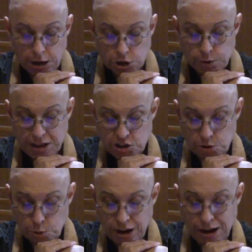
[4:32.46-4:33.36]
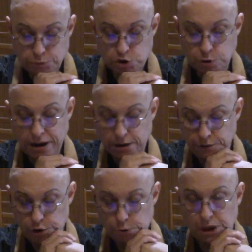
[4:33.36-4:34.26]
So that's the more abstract
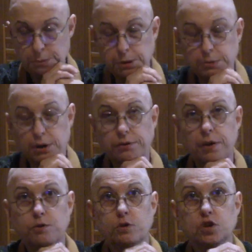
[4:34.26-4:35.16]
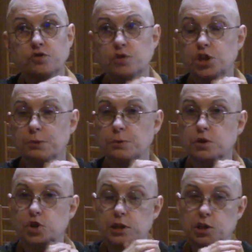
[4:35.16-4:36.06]
view maybe, but of course for Uchiyama
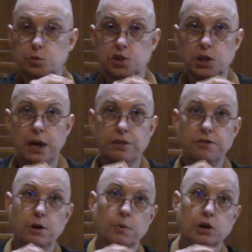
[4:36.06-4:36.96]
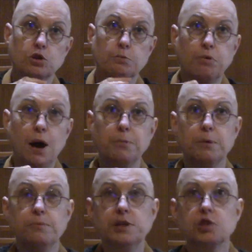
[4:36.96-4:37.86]
Roshi this was not a theoretical
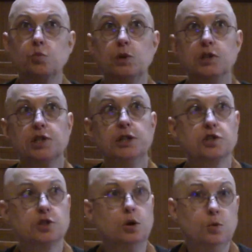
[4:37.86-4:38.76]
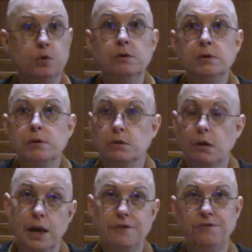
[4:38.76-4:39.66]
problem. This was his own
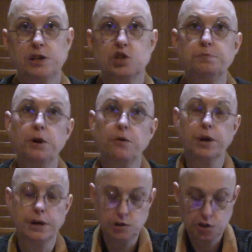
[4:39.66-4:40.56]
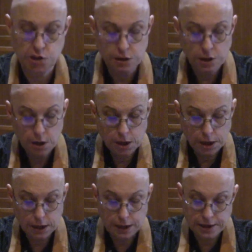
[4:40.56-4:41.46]
life experience
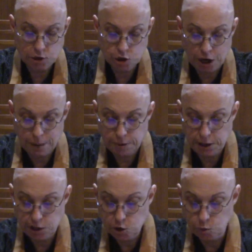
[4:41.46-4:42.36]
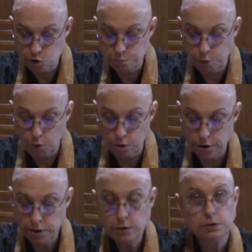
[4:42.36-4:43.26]
as a Japanese who was
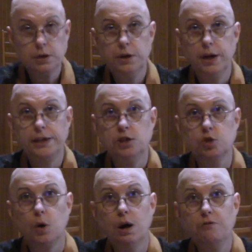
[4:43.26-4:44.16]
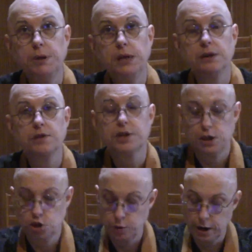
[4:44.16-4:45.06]
born in 1912, beginning of the
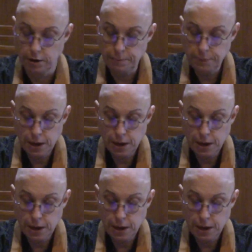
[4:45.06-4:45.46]
Taisho era.